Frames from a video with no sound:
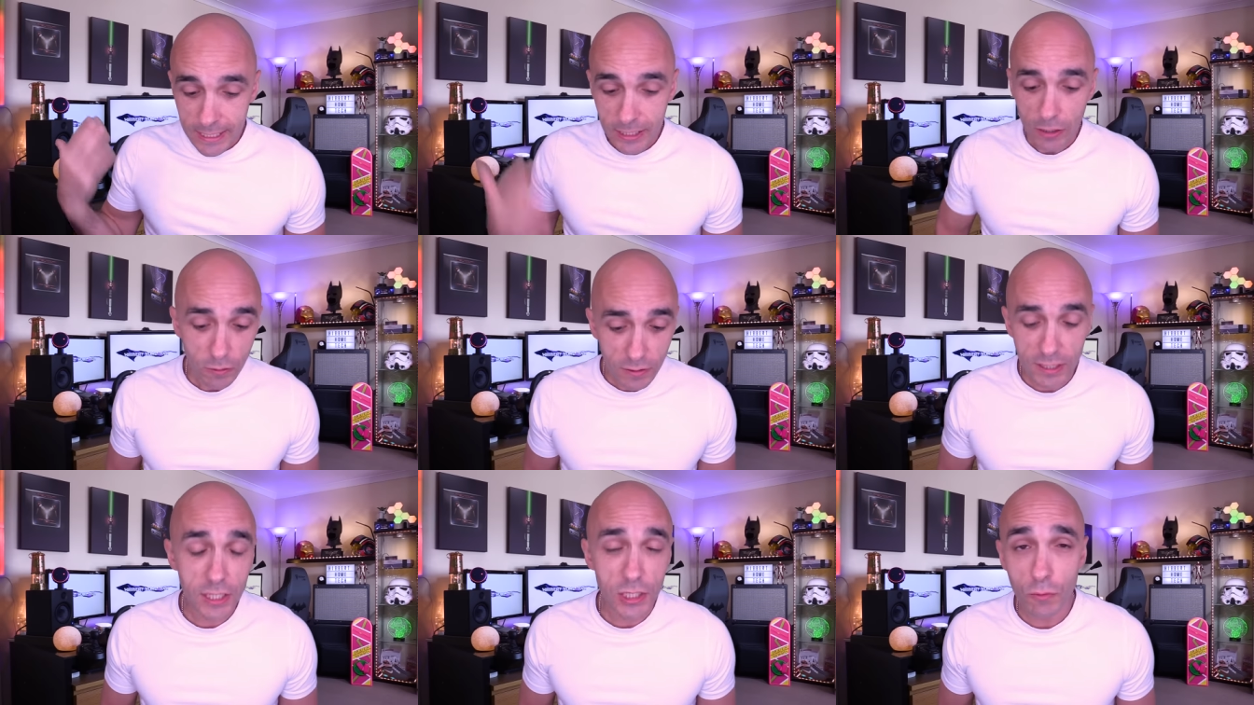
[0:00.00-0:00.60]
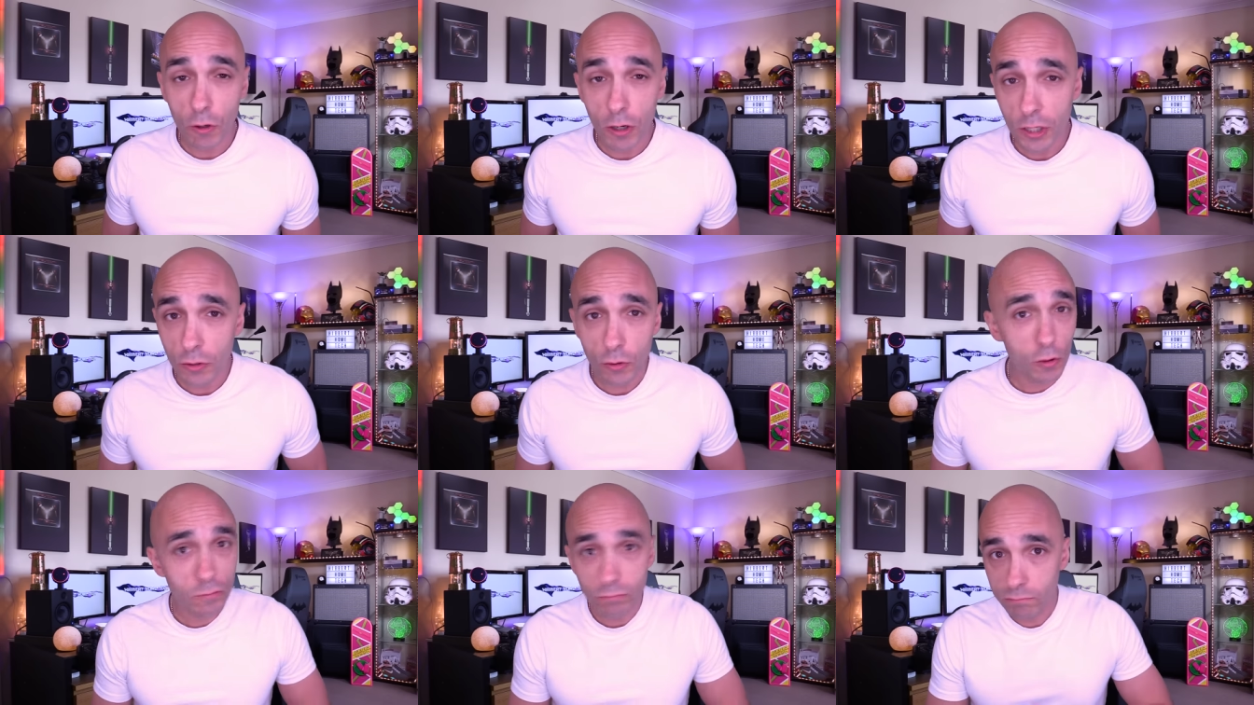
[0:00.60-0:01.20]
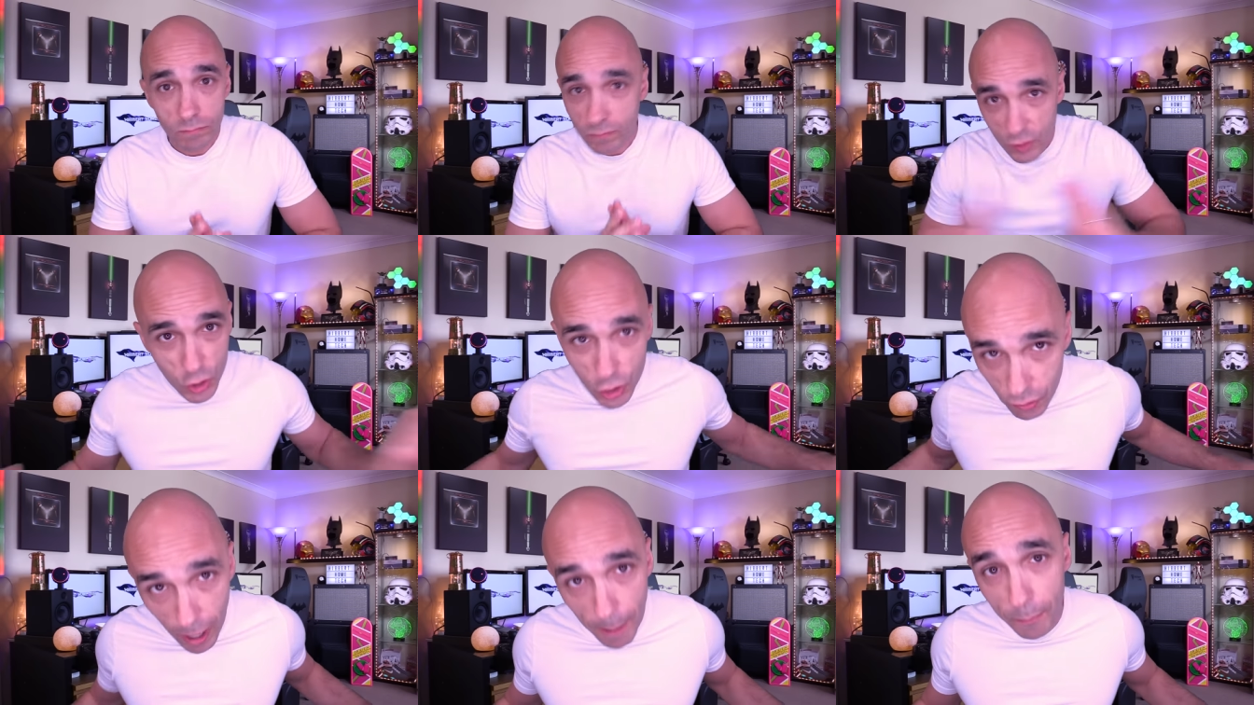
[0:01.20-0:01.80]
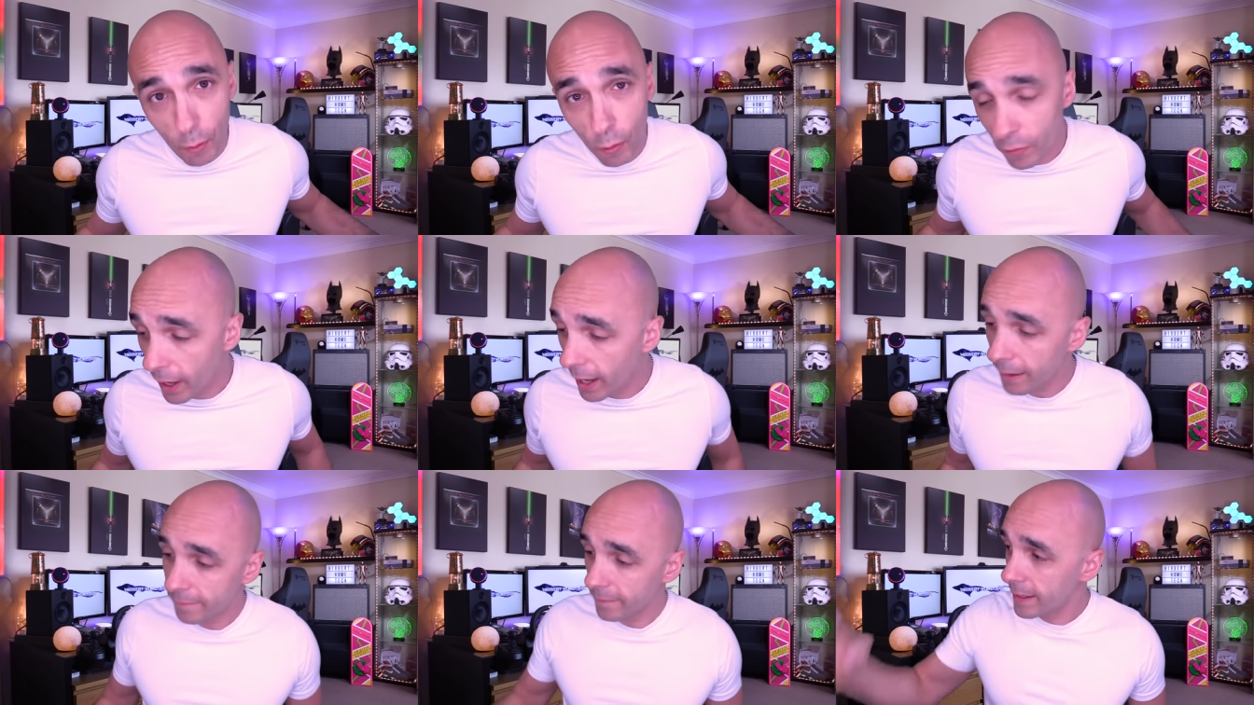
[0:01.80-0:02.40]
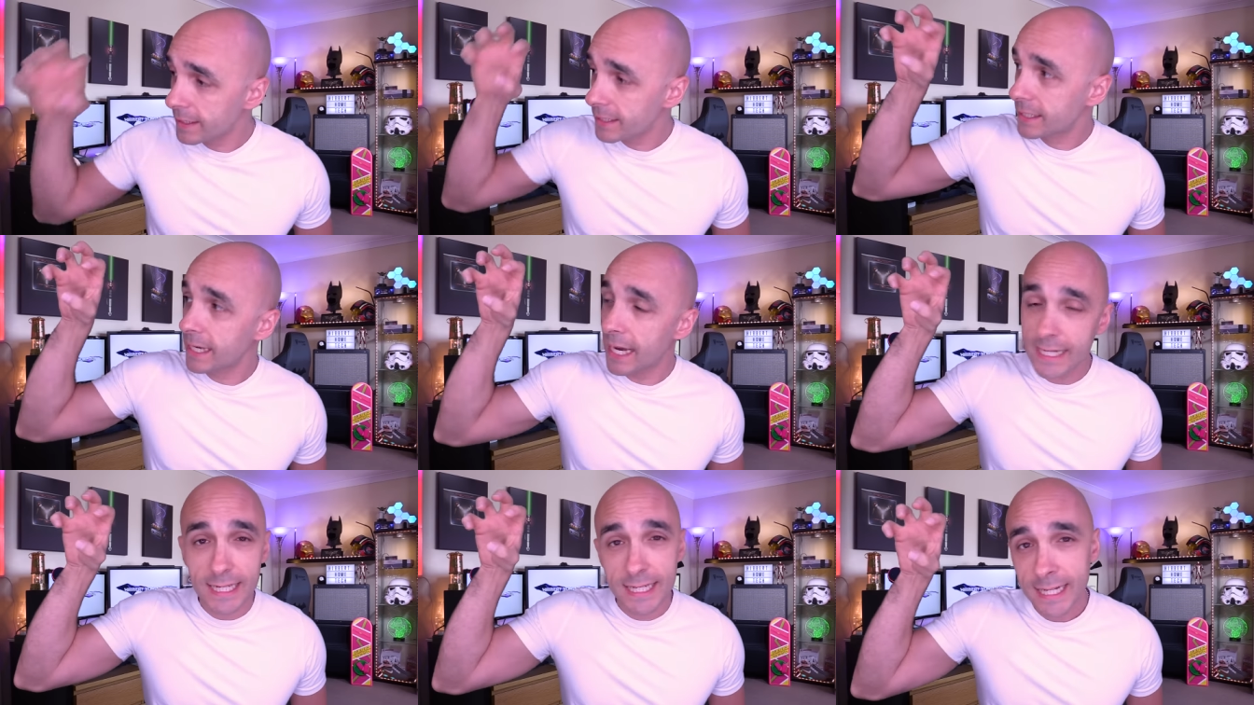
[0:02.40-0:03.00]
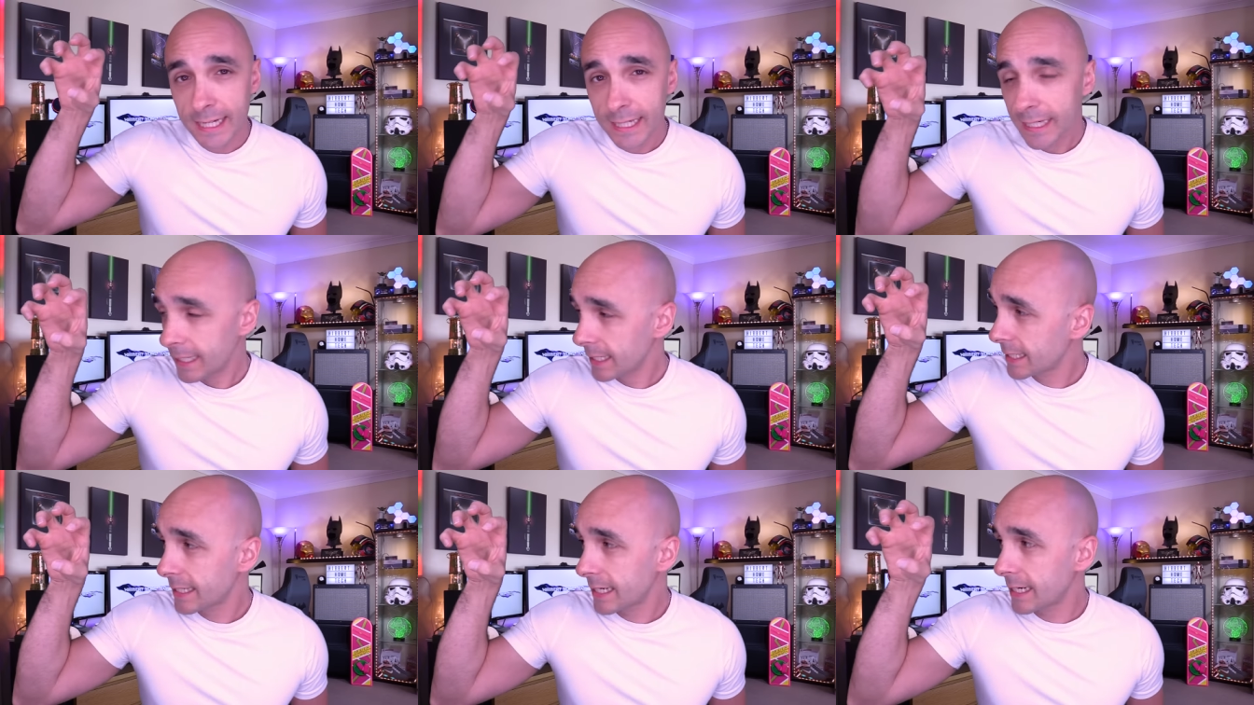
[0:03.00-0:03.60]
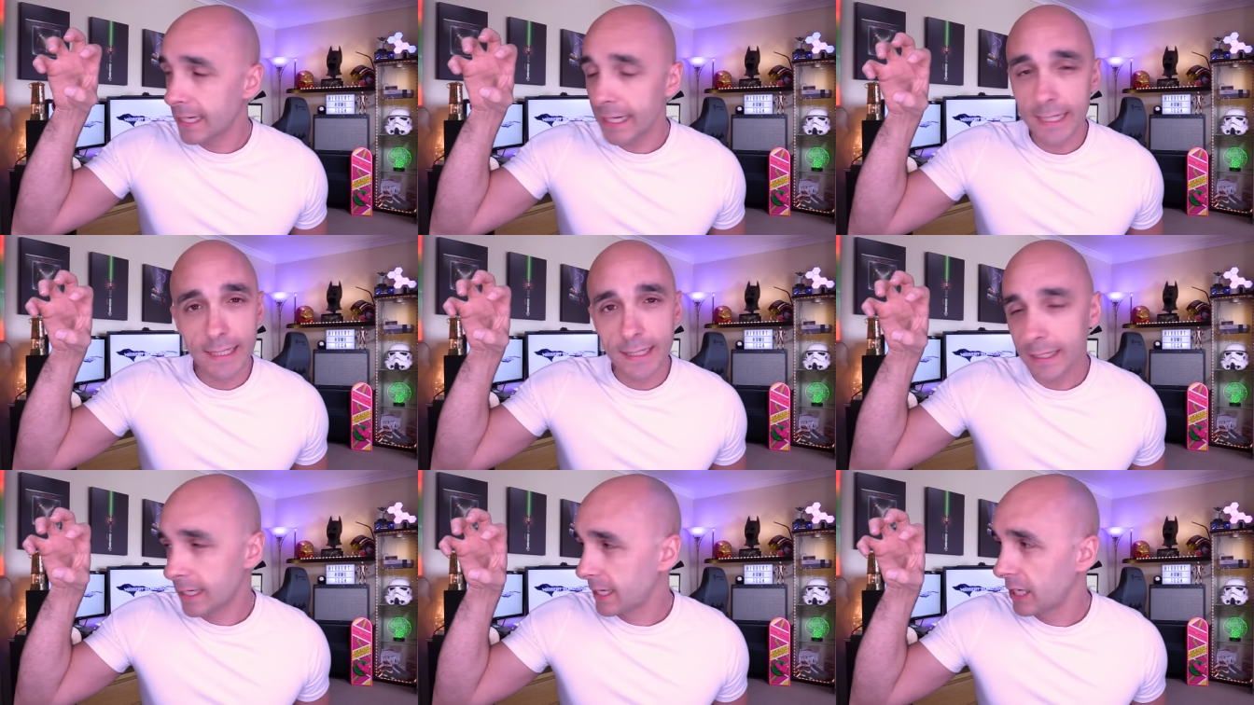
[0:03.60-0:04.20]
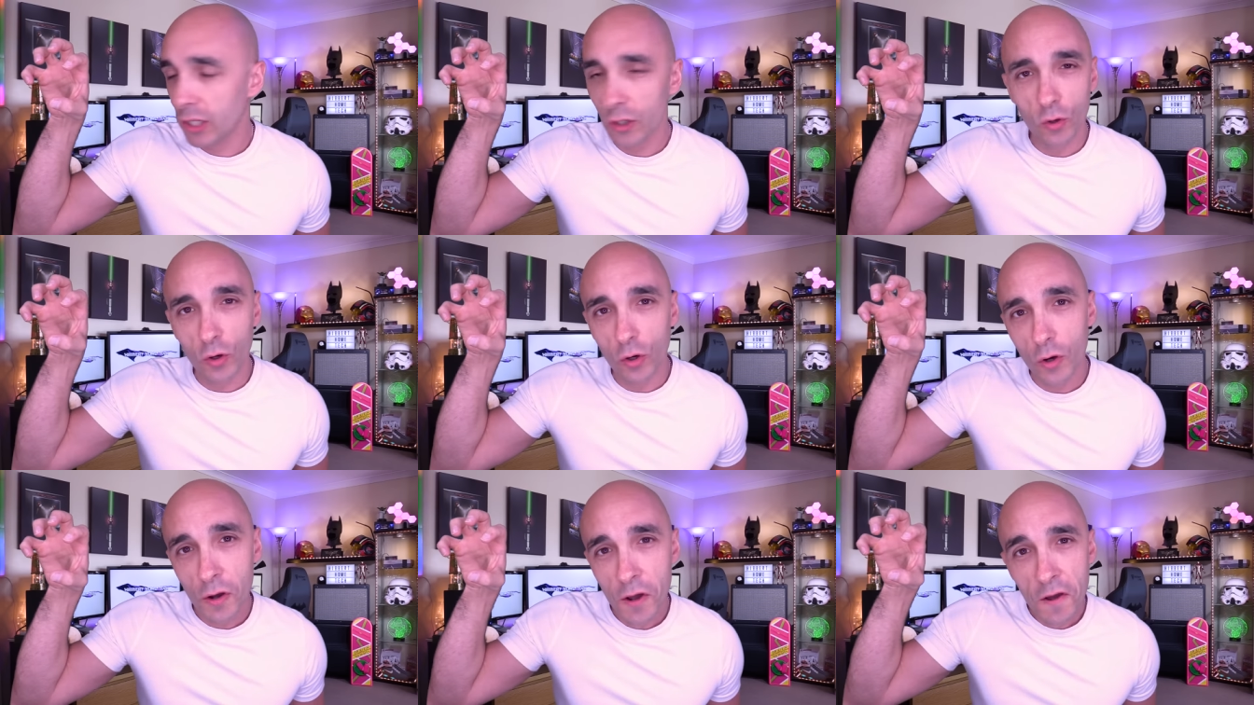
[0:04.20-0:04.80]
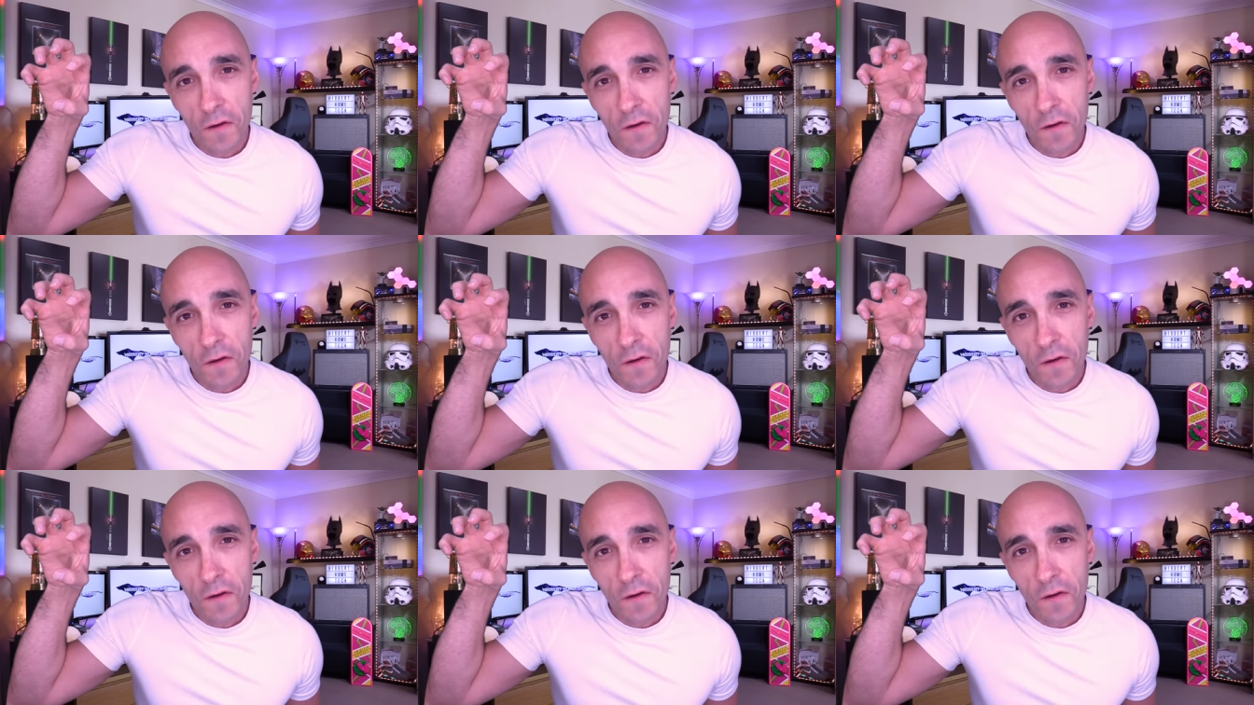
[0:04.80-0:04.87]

So this is where I thought, scrap all that, let's get a, a claw